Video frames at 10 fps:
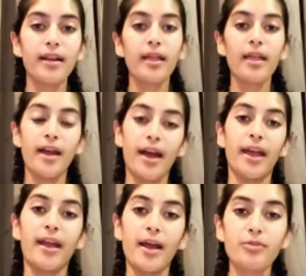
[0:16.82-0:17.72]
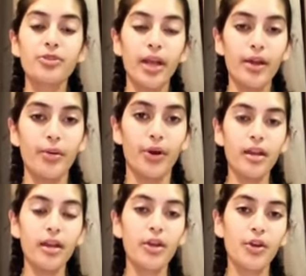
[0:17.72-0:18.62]
Hi, I'm Shreya Ori.
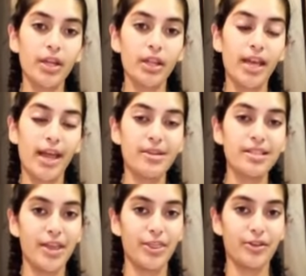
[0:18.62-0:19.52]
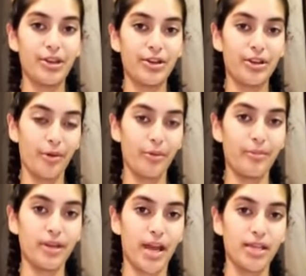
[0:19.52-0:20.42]
Currently, I'm a 10th grader at
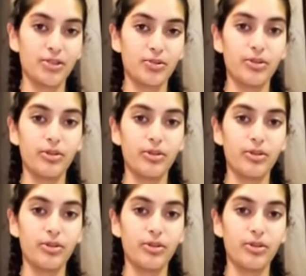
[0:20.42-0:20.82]
Whitman High School.